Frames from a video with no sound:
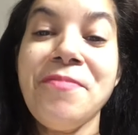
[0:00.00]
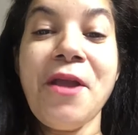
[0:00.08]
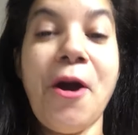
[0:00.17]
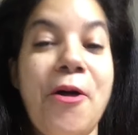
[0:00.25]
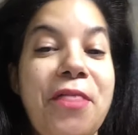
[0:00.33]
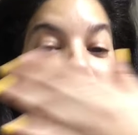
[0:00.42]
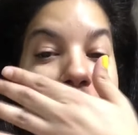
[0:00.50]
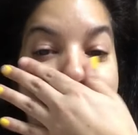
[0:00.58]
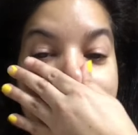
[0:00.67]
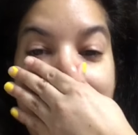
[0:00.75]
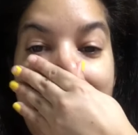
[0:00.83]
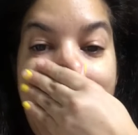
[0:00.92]
all the
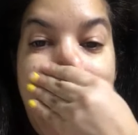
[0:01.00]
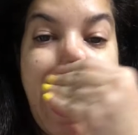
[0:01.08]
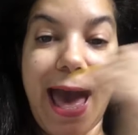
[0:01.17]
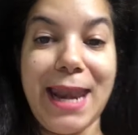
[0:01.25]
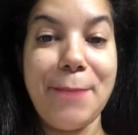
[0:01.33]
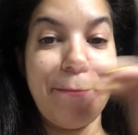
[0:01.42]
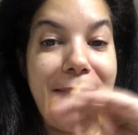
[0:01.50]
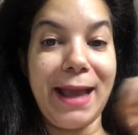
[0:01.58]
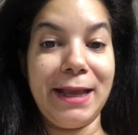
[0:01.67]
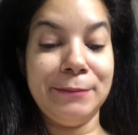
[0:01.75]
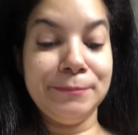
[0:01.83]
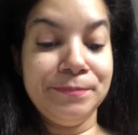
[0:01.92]
hair that I had in
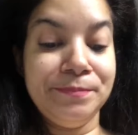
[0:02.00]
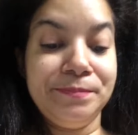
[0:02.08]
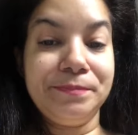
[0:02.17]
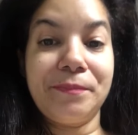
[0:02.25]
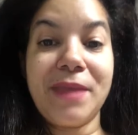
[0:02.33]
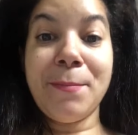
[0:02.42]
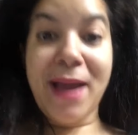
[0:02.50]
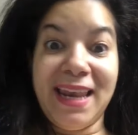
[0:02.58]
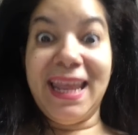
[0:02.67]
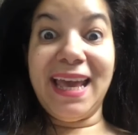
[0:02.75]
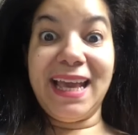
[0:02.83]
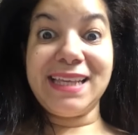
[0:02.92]
my
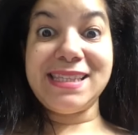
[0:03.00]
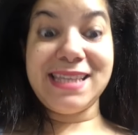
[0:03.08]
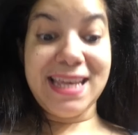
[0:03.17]
legs,